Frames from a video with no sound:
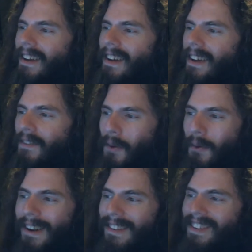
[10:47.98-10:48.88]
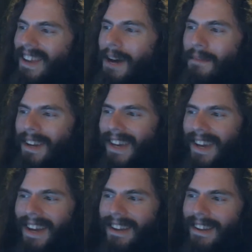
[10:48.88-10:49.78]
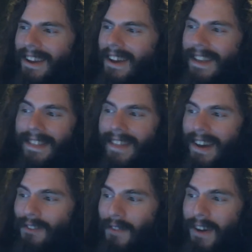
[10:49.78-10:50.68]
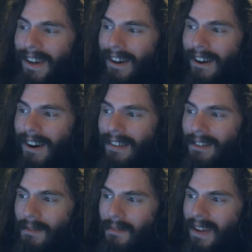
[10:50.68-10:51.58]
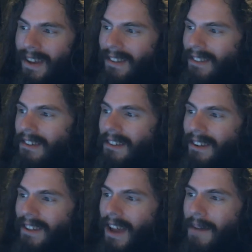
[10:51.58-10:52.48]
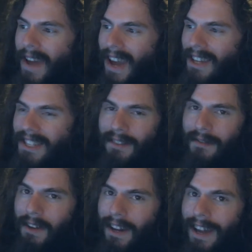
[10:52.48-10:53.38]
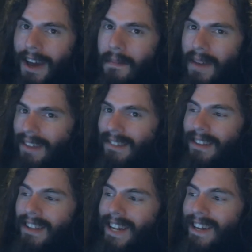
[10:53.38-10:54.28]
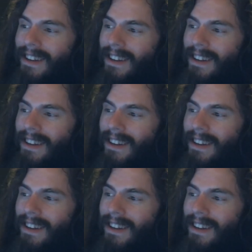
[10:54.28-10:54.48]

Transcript: If you want to say I'm a kid, that's fucking awesome because clearly I'm aging fucking amazingly.